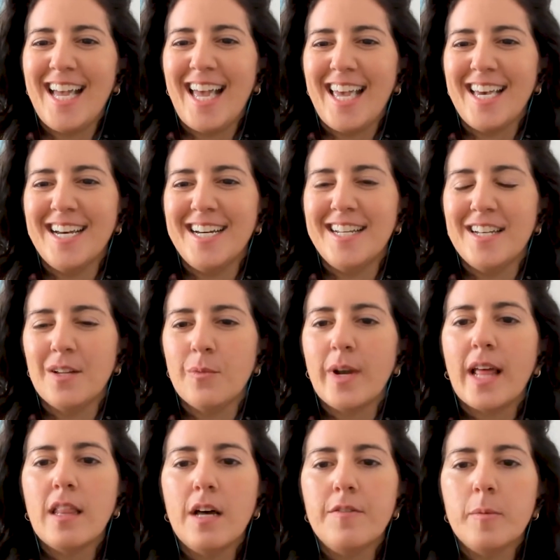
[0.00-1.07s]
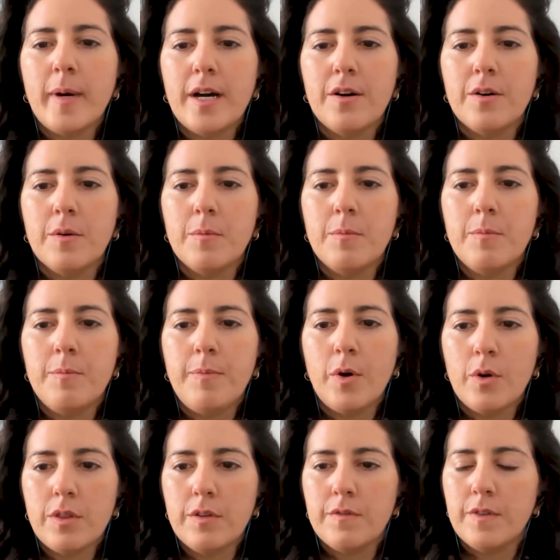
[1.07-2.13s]
And what I love about
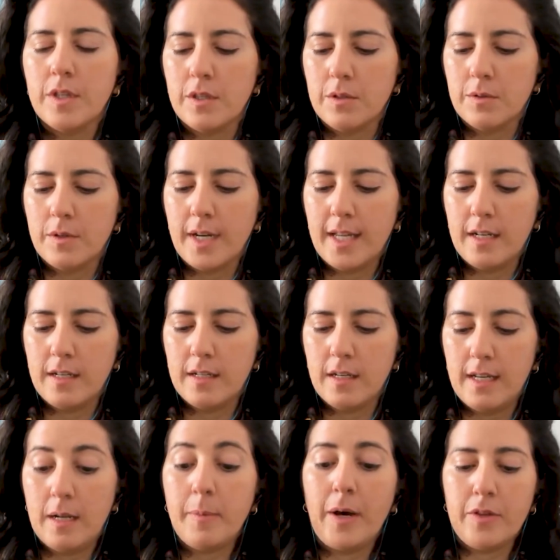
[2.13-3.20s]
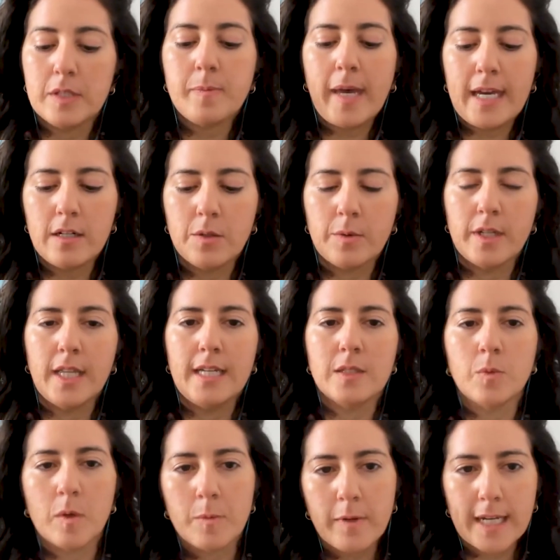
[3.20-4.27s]
both of you and about this panel really
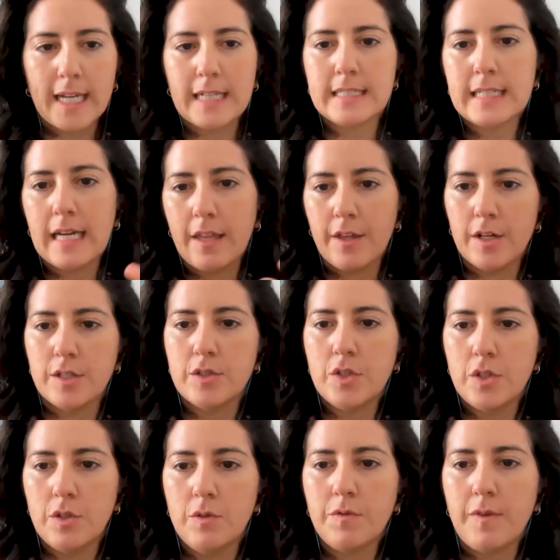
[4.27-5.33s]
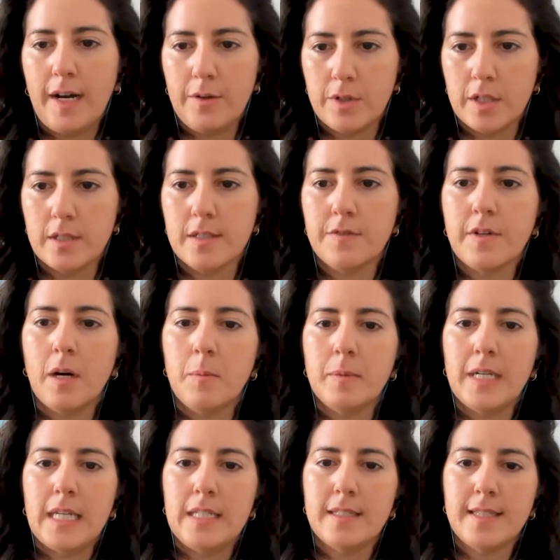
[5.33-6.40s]
is we're bringing together two founders of
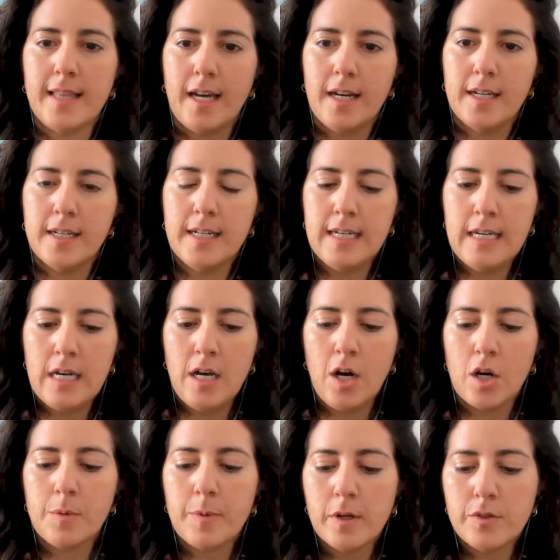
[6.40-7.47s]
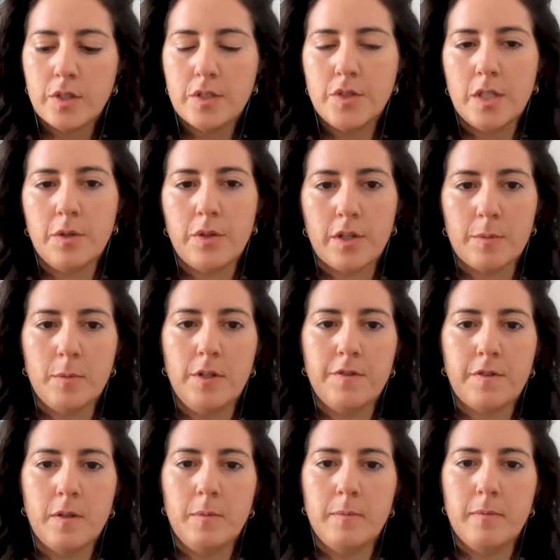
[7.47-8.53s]
companies that are approaching
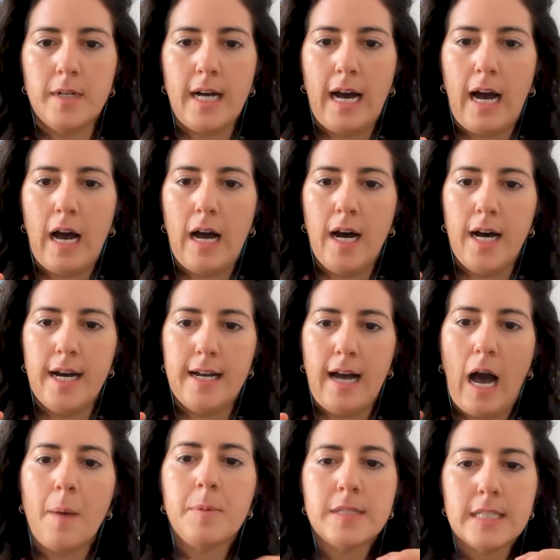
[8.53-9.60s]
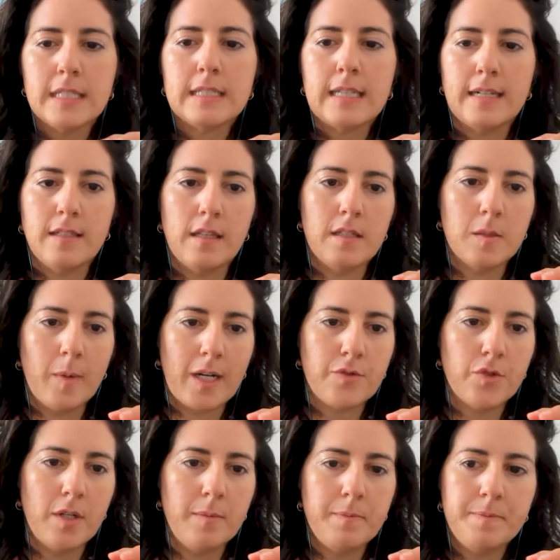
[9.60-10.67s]
geothermal from opposite sides of the
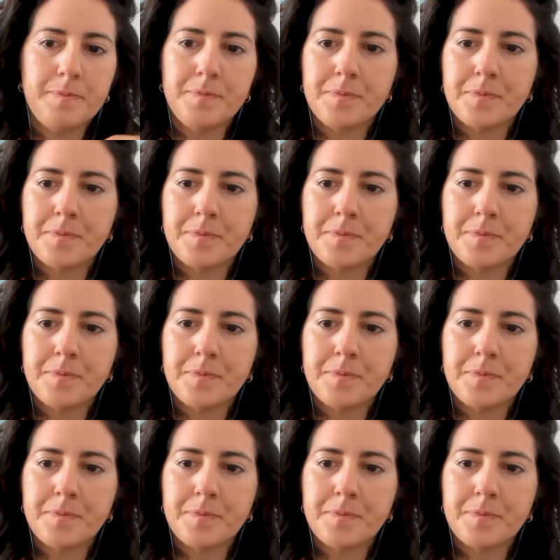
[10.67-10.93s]
spectrum.